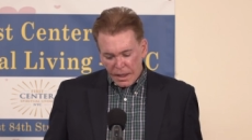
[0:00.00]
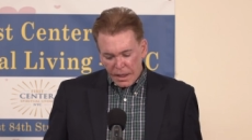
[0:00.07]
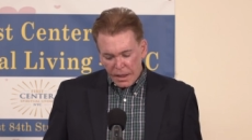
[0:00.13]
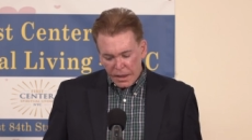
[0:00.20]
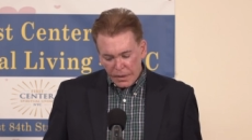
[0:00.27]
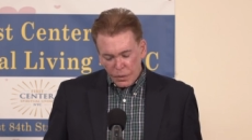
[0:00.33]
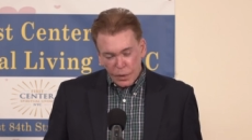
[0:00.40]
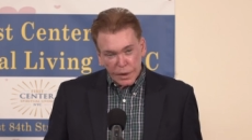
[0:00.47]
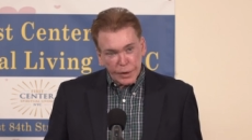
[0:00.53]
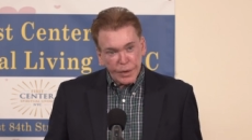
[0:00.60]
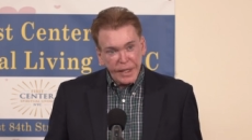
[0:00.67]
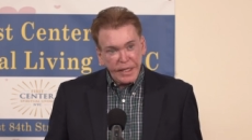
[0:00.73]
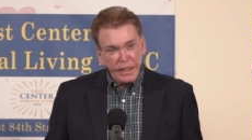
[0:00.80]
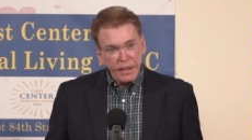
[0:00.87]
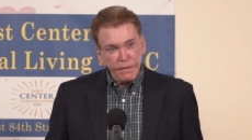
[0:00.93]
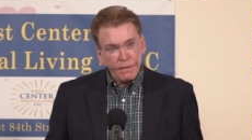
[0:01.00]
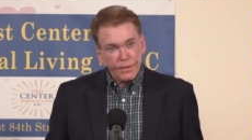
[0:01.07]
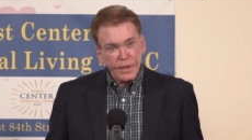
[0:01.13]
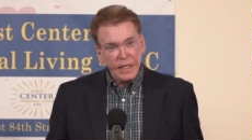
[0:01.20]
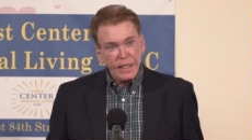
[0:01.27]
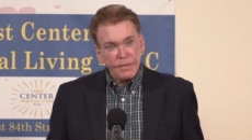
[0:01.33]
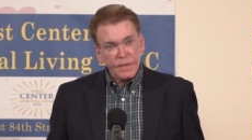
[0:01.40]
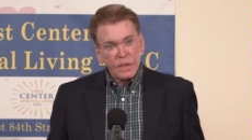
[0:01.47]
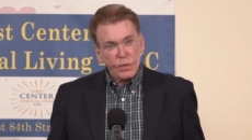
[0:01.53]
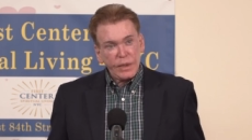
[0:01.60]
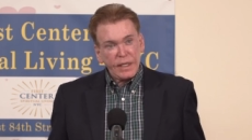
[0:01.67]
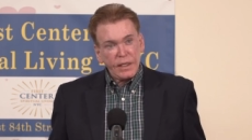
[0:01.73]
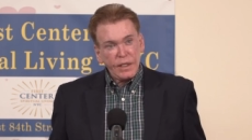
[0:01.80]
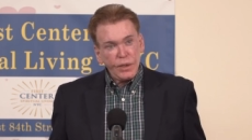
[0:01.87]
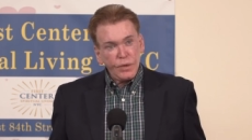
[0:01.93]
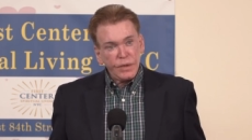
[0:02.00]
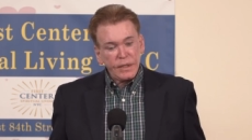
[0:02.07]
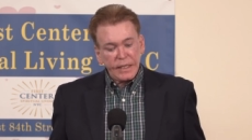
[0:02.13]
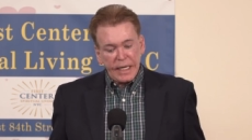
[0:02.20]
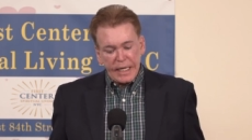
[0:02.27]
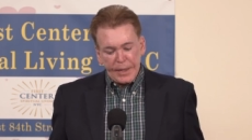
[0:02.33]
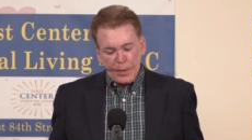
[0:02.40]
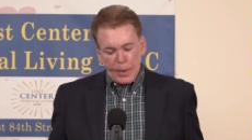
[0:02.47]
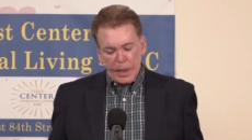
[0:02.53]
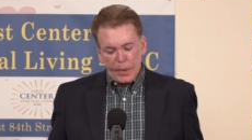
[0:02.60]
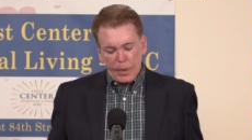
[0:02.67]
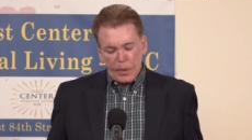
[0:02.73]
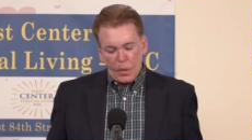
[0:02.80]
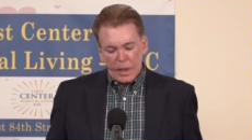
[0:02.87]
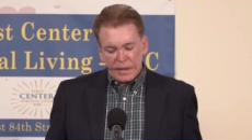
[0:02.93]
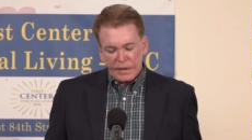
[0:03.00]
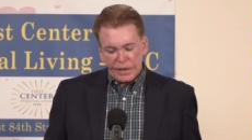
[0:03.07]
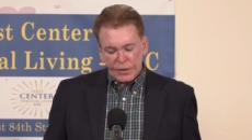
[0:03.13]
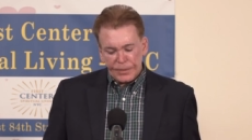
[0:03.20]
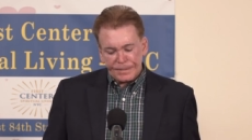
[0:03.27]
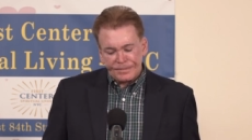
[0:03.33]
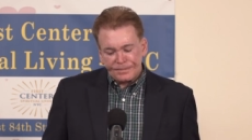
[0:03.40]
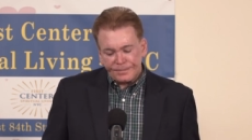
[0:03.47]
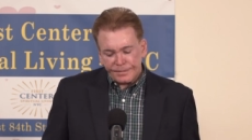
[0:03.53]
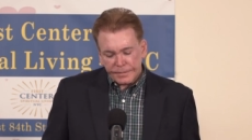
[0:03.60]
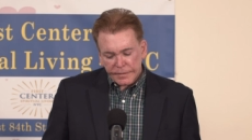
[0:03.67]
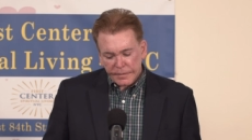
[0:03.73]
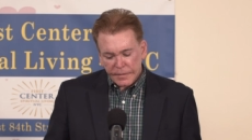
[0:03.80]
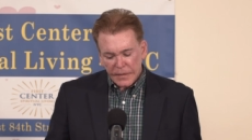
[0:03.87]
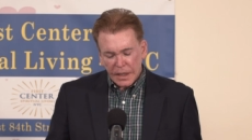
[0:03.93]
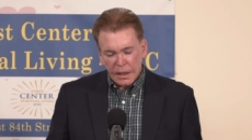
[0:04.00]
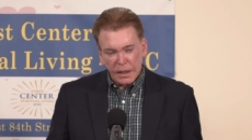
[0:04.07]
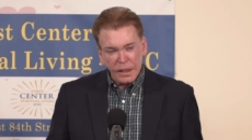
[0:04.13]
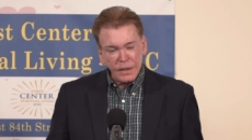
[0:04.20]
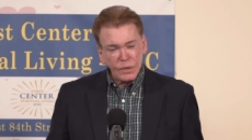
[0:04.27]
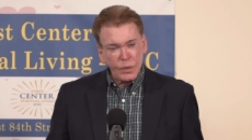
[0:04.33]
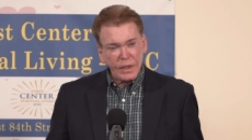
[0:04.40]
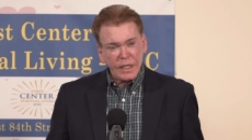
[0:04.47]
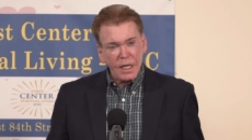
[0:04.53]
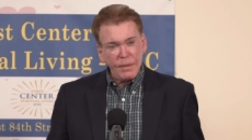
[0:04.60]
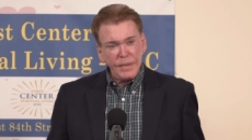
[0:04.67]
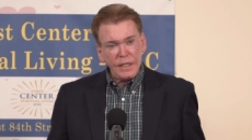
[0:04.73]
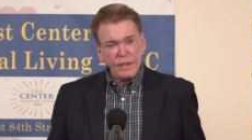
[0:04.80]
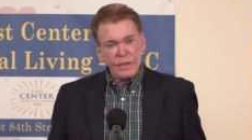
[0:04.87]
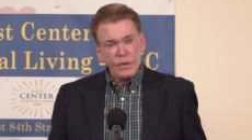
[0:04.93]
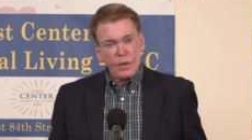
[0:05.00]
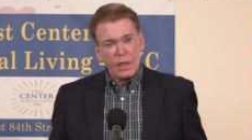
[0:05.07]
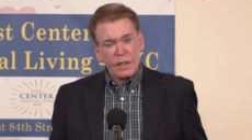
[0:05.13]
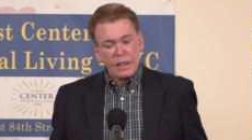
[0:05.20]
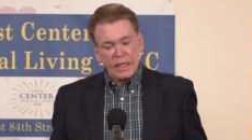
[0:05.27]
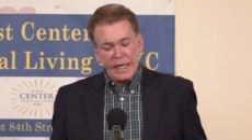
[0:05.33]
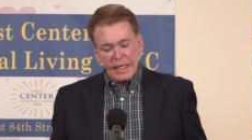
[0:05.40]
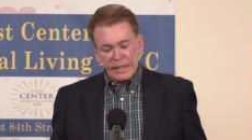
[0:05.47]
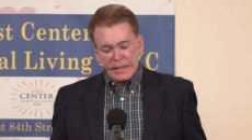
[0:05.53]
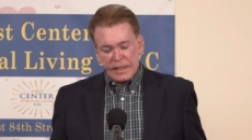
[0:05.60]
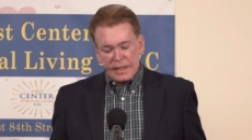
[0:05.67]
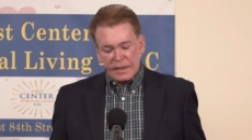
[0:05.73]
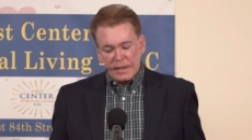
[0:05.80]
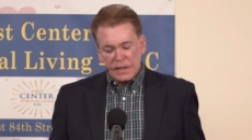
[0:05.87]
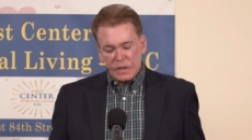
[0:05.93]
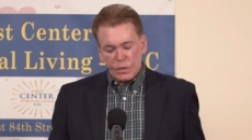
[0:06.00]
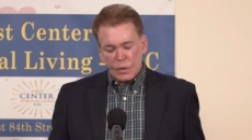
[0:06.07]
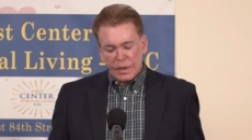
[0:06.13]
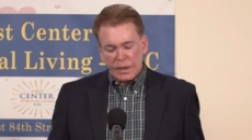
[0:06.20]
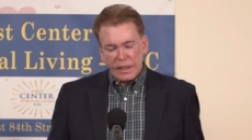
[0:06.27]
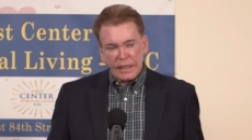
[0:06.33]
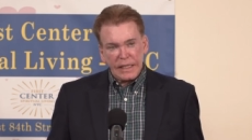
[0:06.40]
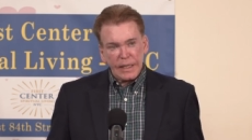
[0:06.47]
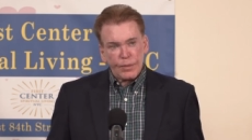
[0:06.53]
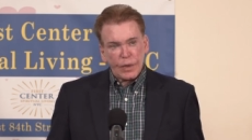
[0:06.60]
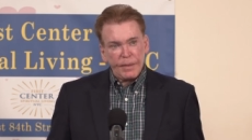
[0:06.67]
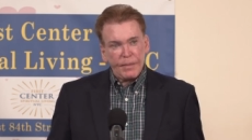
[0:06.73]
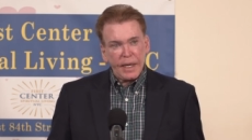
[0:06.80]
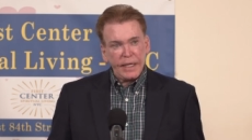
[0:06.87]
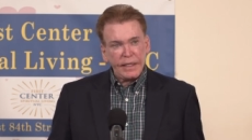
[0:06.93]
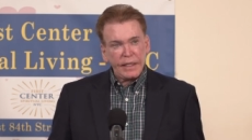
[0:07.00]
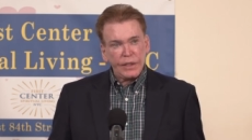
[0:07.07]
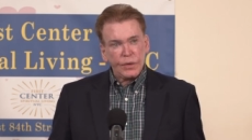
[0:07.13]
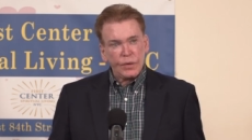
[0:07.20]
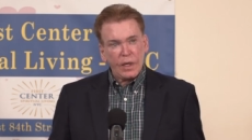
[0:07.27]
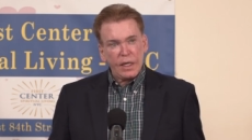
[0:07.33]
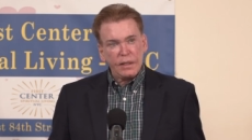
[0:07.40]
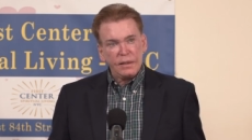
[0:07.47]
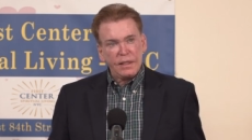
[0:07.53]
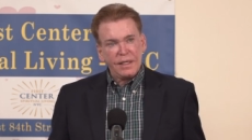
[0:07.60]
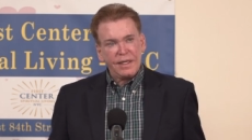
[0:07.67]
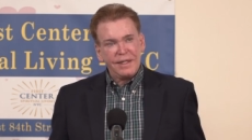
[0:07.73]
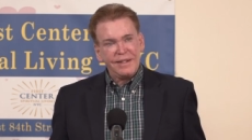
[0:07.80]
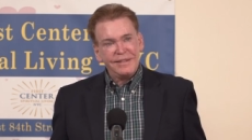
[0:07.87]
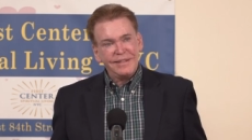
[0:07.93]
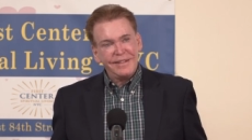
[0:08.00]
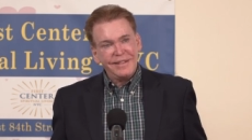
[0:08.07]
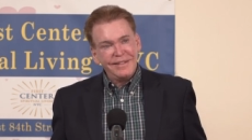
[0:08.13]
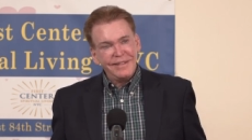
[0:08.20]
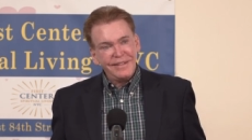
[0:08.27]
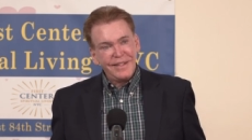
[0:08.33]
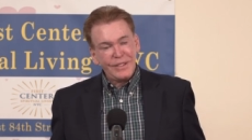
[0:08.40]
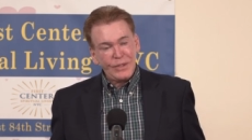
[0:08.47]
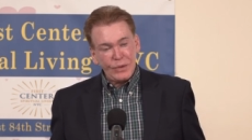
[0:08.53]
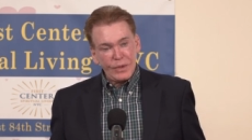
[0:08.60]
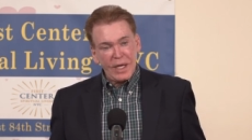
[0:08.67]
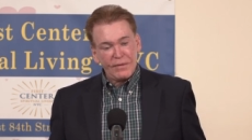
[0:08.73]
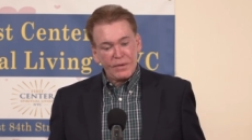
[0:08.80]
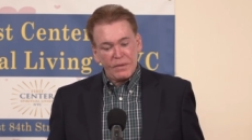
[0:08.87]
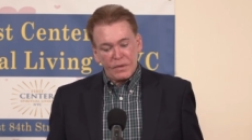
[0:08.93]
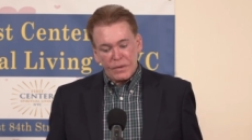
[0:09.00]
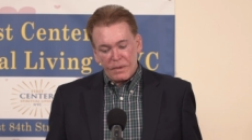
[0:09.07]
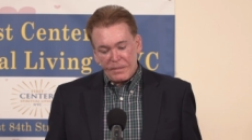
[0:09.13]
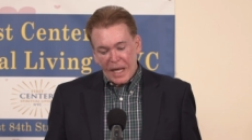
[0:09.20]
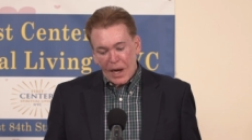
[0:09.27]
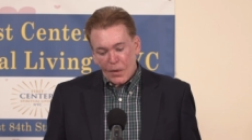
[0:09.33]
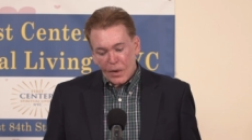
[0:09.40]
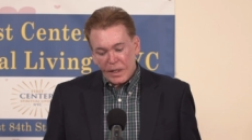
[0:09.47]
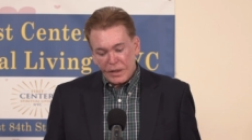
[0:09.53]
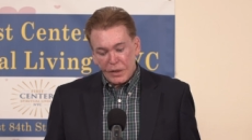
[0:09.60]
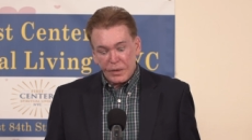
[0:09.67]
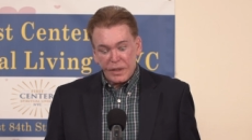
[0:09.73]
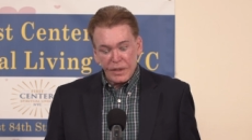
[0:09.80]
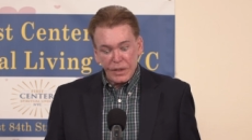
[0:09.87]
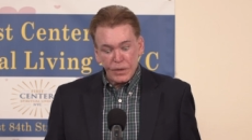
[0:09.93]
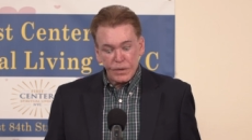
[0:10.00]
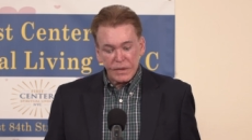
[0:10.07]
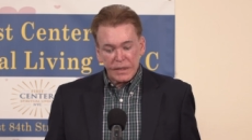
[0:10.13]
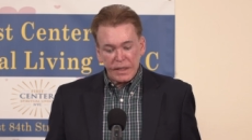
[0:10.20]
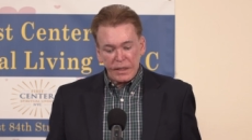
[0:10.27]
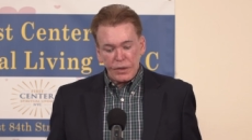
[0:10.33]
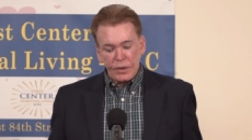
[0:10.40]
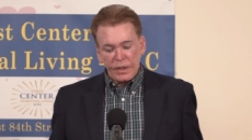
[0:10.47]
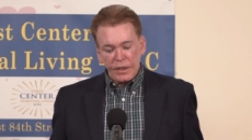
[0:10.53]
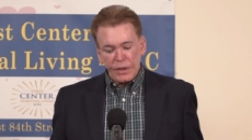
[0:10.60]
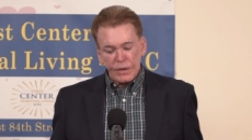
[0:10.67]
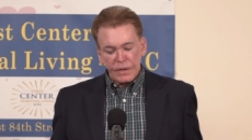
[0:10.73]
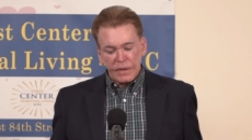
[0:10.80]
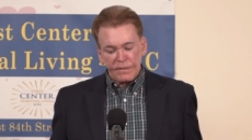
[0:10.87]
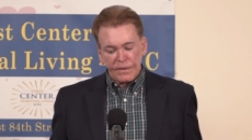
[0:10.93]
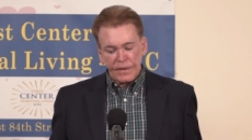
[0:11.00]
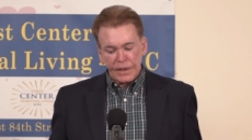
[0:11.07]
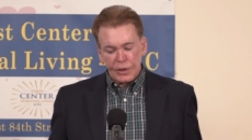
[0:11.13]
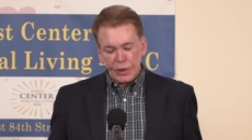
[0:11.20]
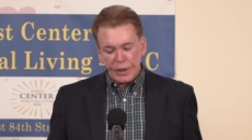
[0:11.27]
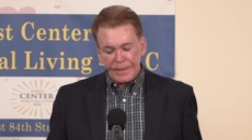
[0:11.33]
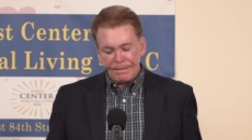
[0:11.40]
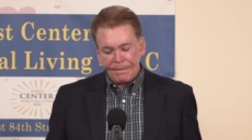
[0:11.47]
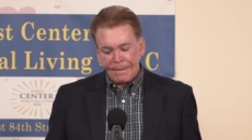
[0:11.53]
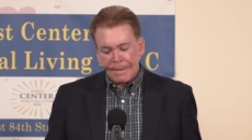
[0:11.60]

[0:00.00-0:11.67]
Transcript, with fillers: Uh, we're created in freedom, so we can use it any way we want to. As we come into a class like this, we're going to keep reminding you uh, that you have power and you can use it, and you can use it for the good.